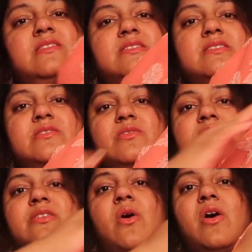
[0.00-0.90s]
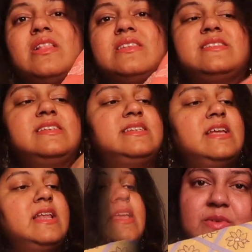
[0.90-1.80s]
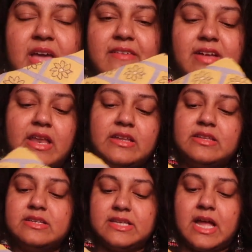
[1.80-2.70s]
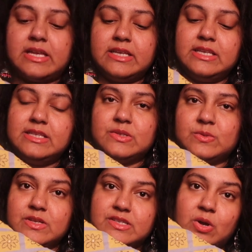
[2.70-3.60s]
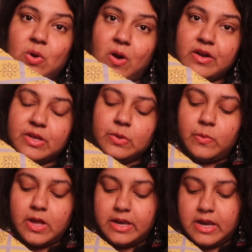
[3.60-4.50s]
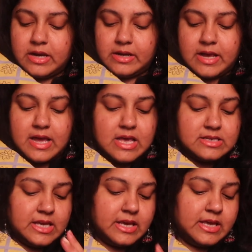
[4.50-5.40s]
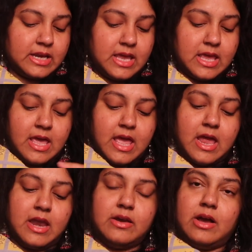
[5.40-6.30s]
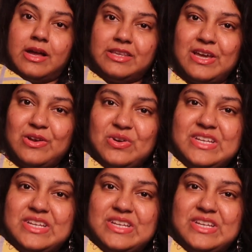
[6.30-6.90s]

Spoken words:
Just look at all this detailing. So we have another sari. This one's a cotton one, and it has like grey and yellow